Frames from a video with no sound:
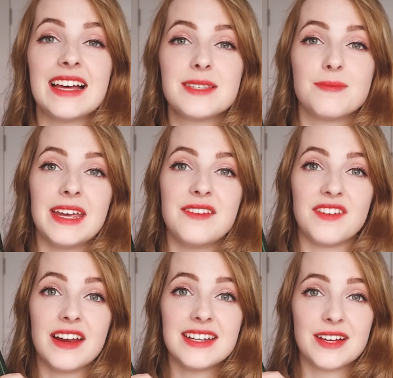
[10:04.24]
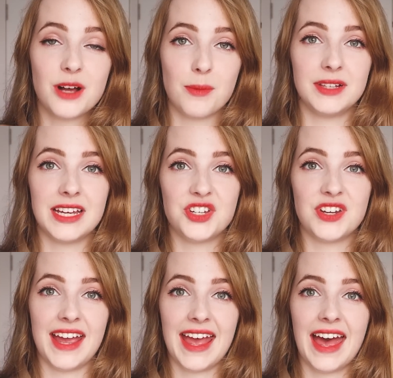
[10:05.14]
last main fairy tale compilation
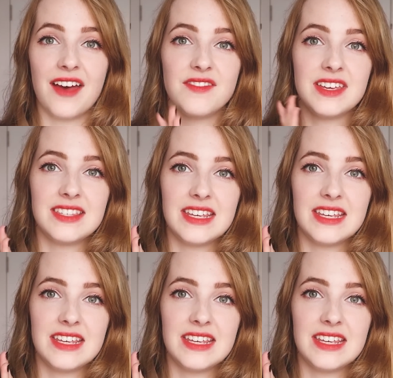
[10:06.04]
I have is